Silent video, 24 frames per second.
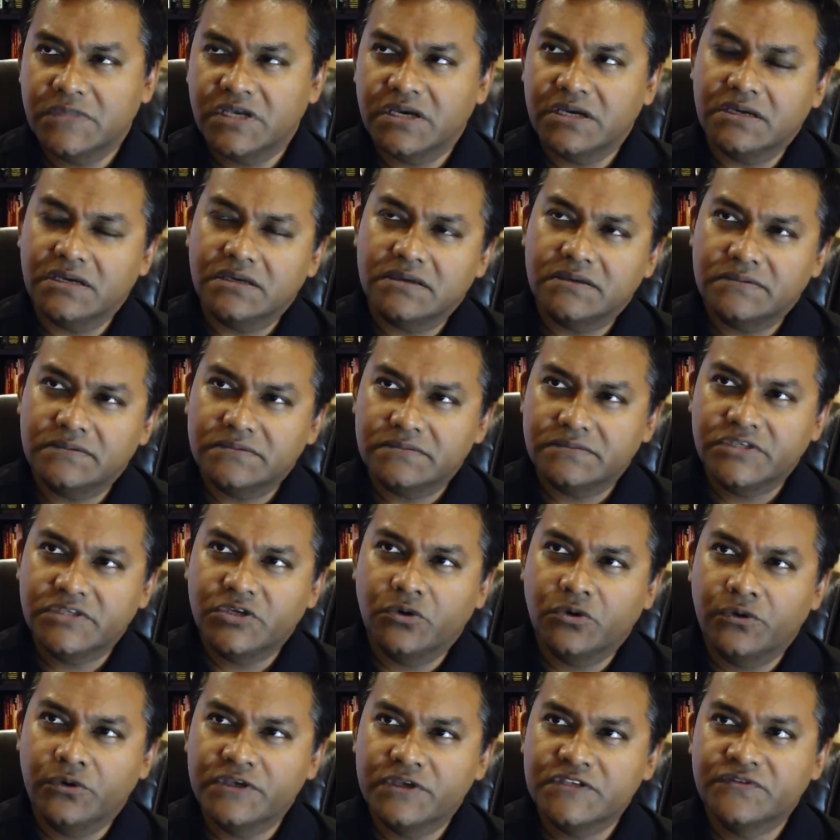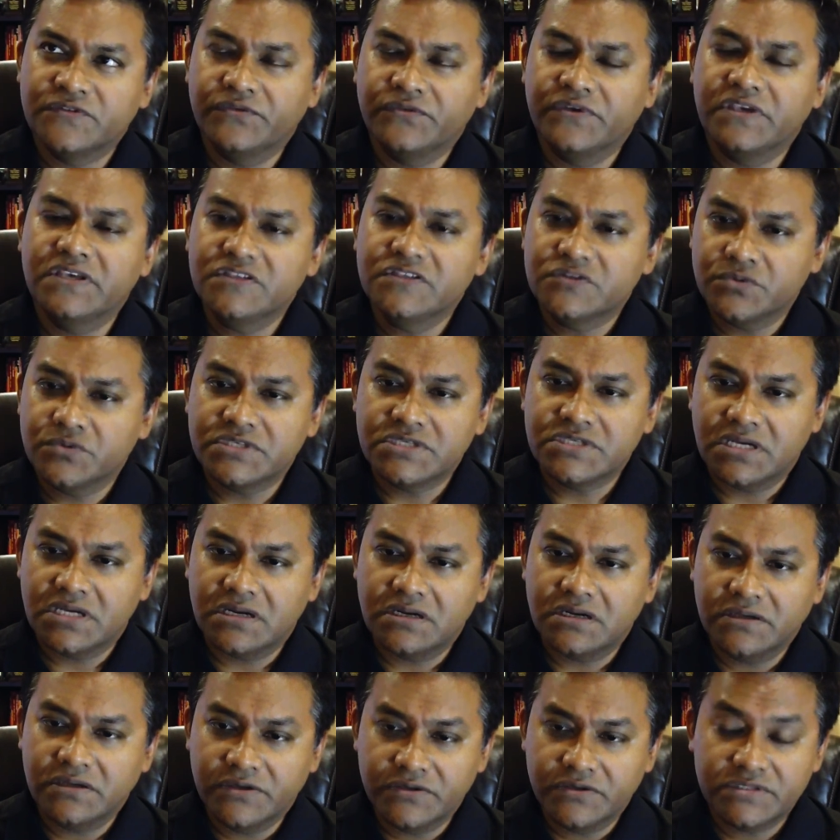uh, OSVs which
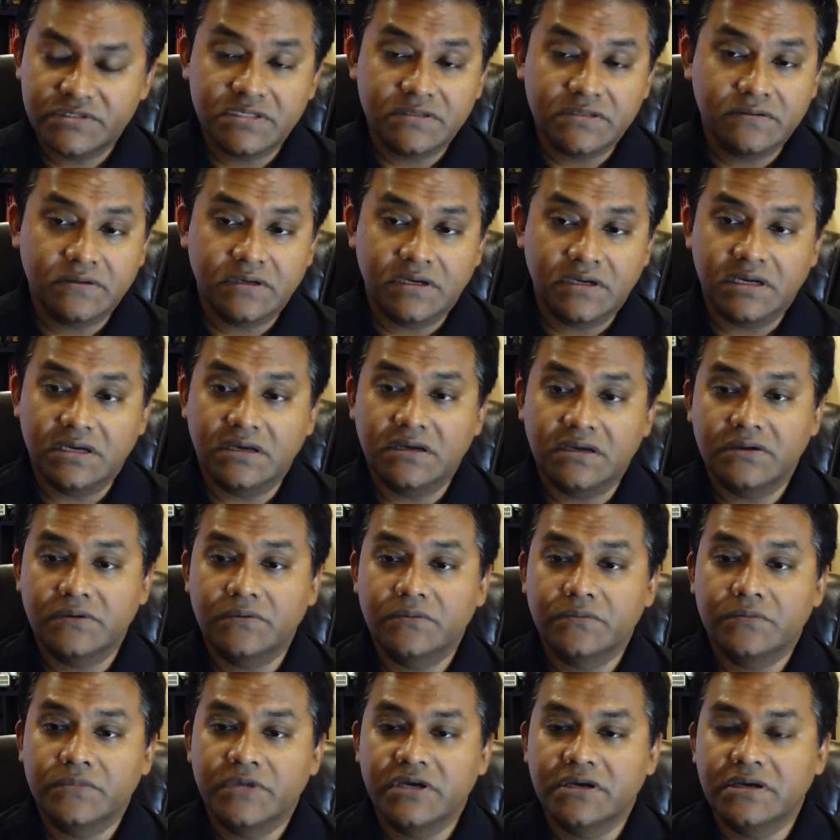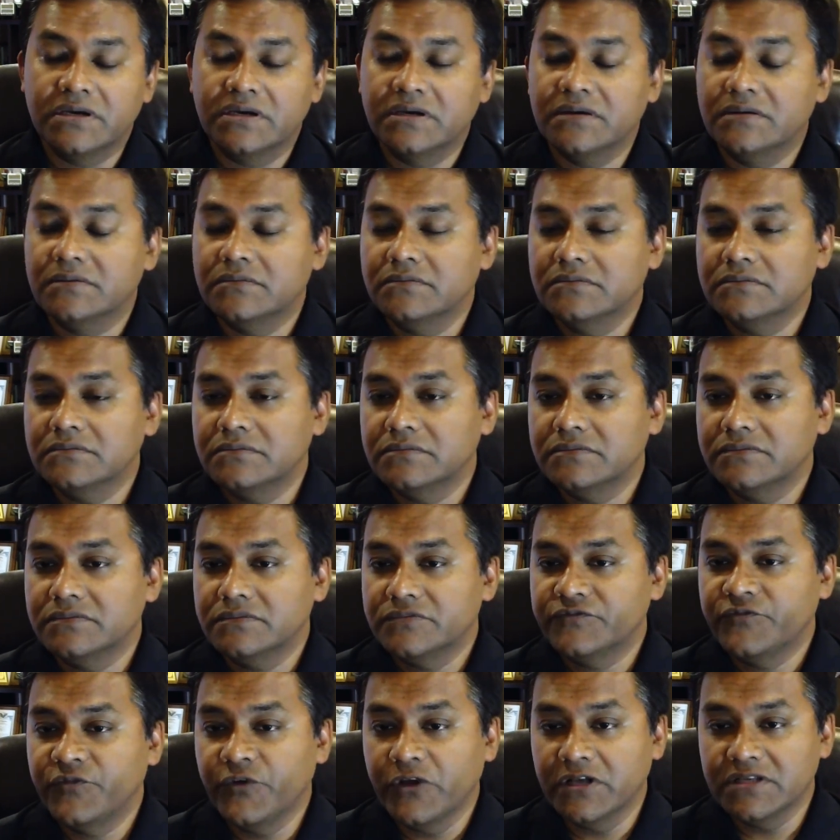are using uh, um,
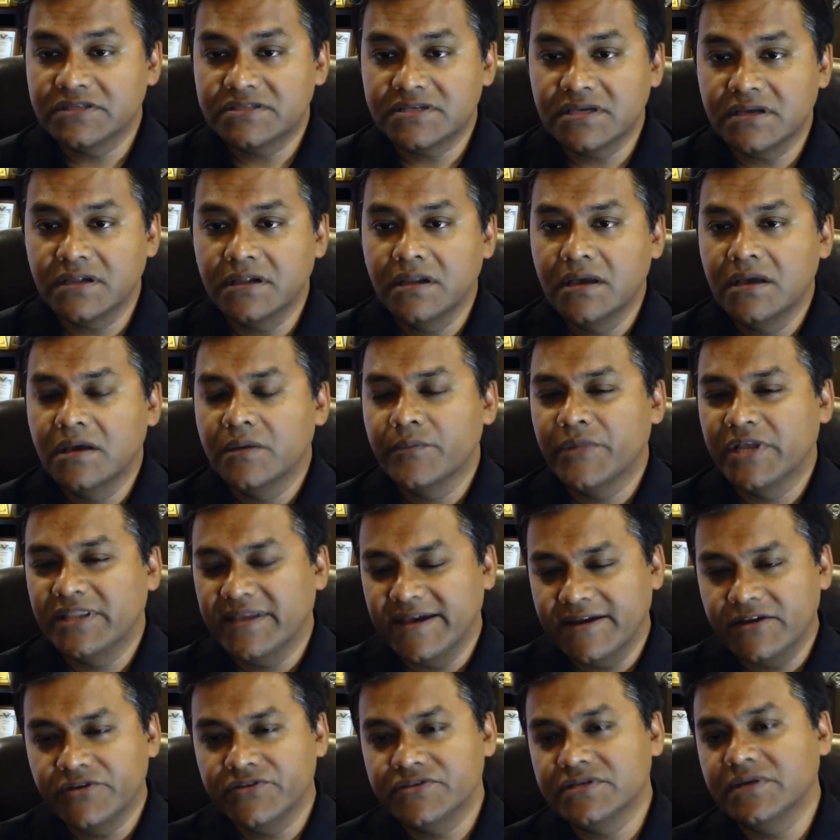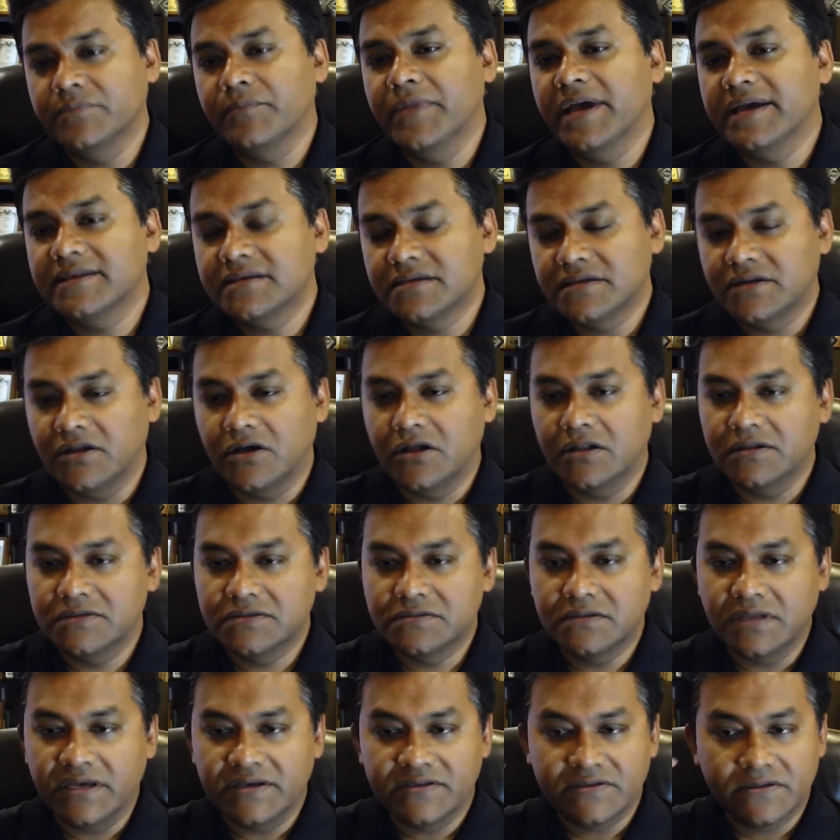fuel cell, but they're using methanol
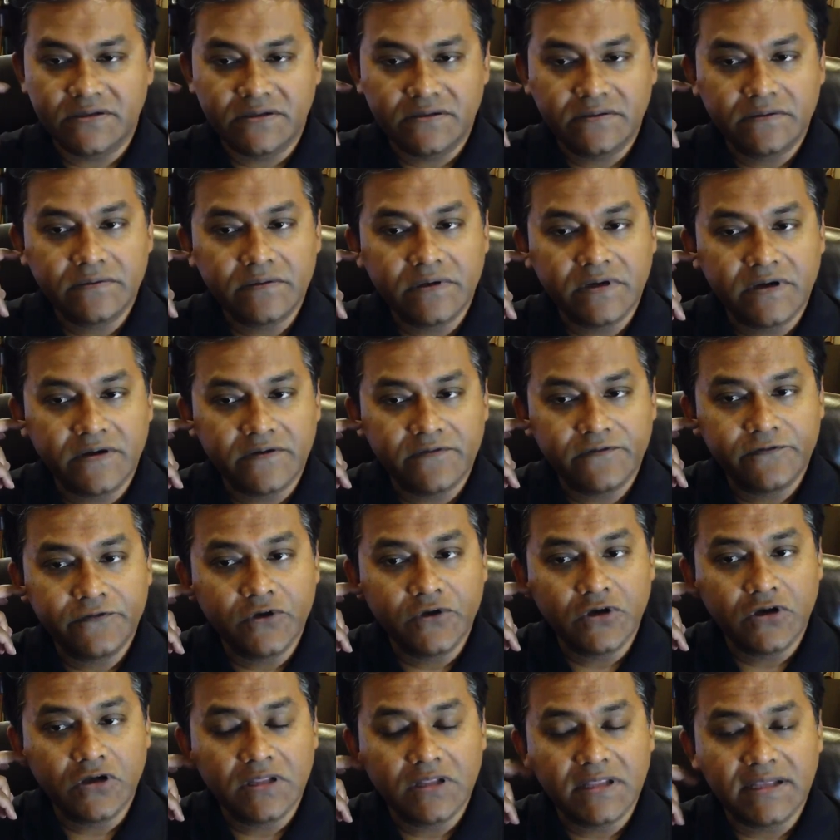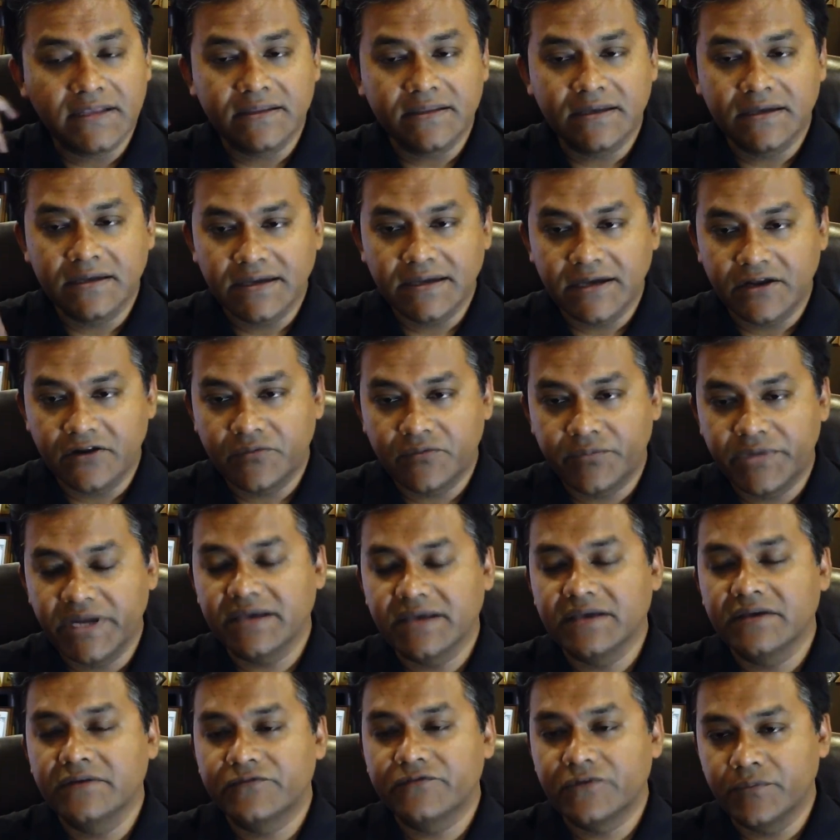as a uh, fuel and then kind of
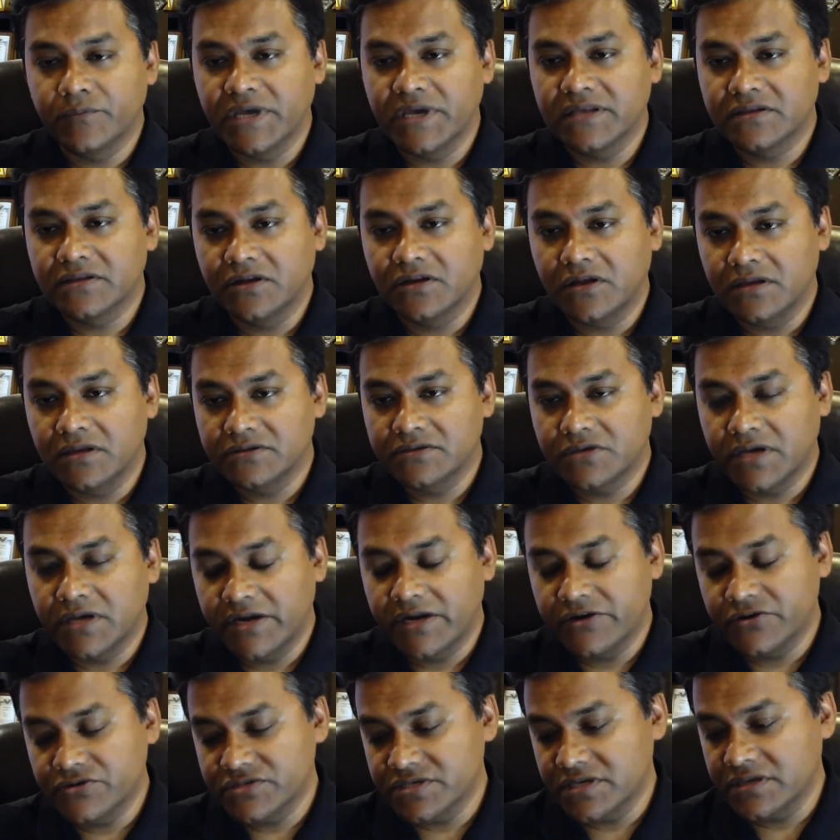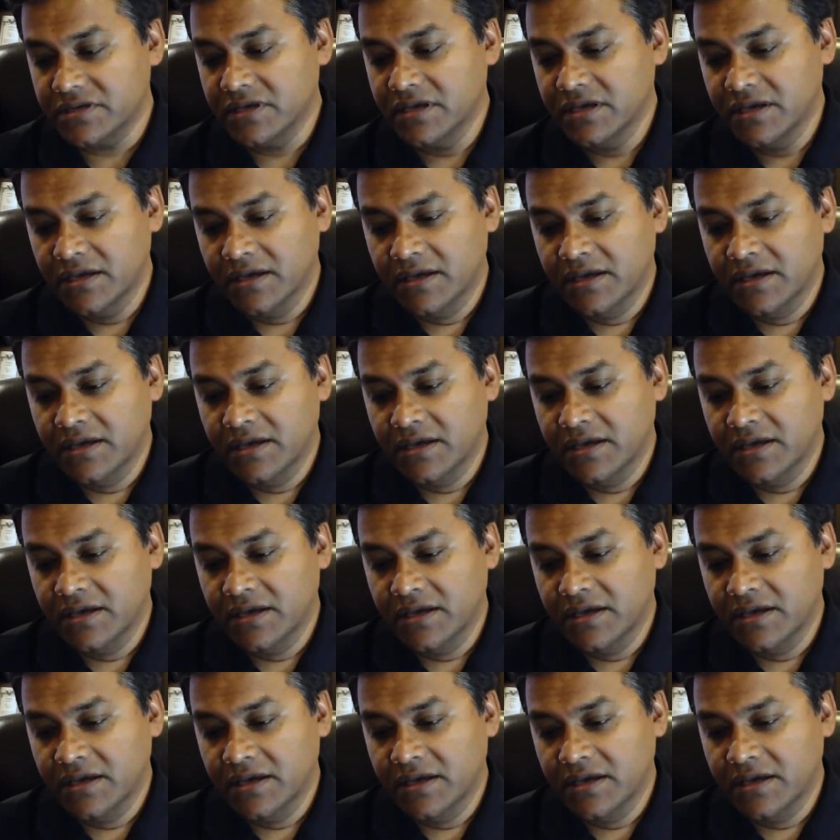breaking from methanol into hydrogen.